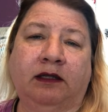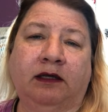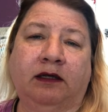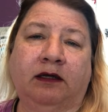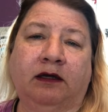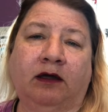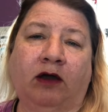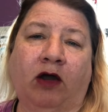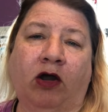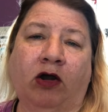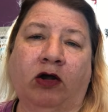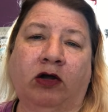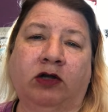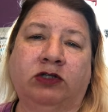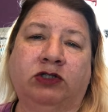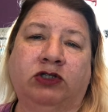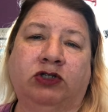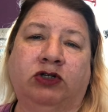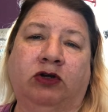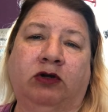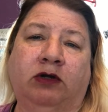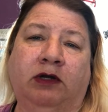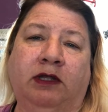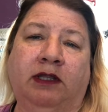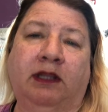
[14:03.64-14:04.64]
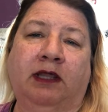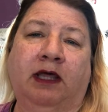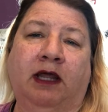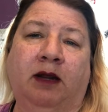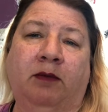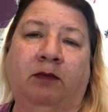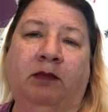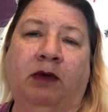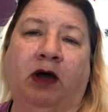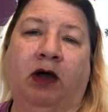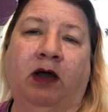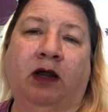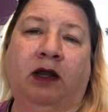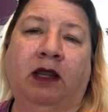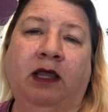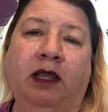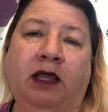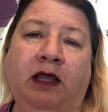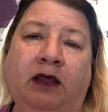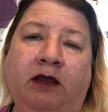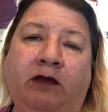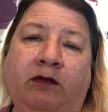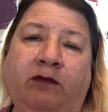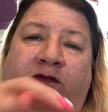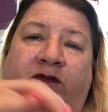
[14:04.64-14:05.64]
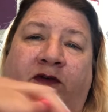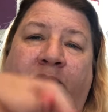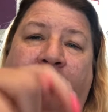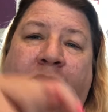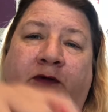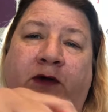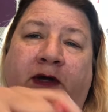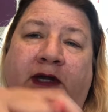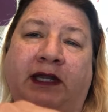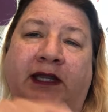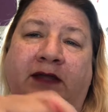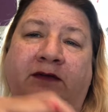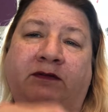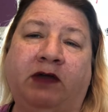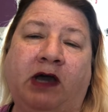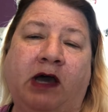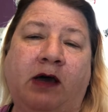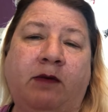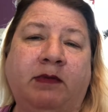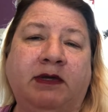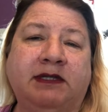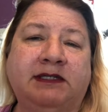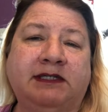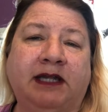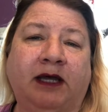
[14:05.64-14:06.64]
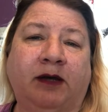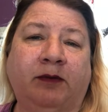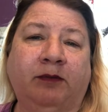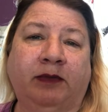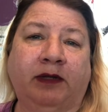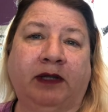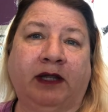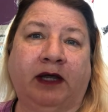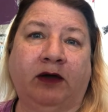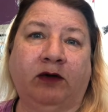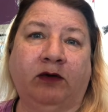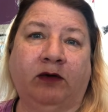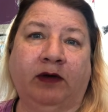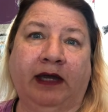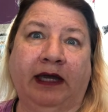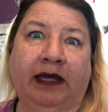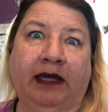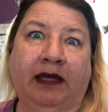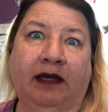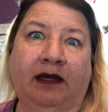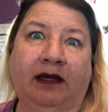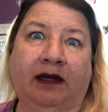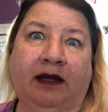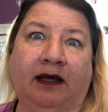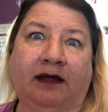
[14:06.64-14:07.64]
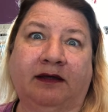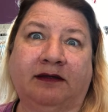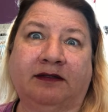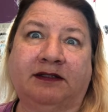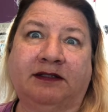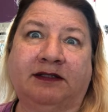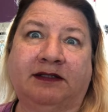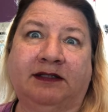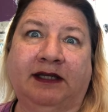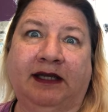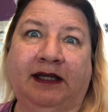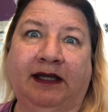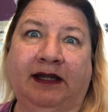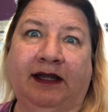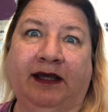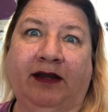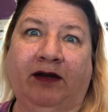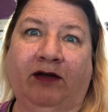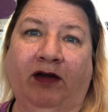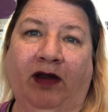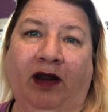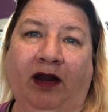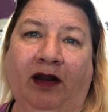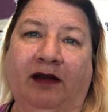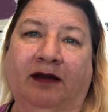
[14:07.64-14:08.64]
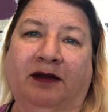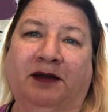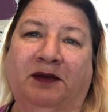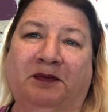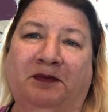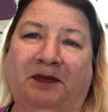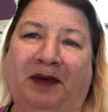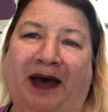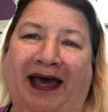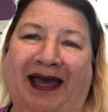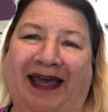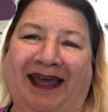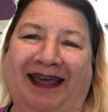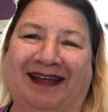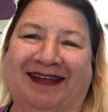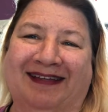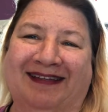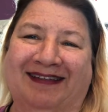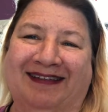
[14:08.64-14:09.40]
the artist journey that I'm on, feel free to leave comments down below, and I'll see you later on. Bye.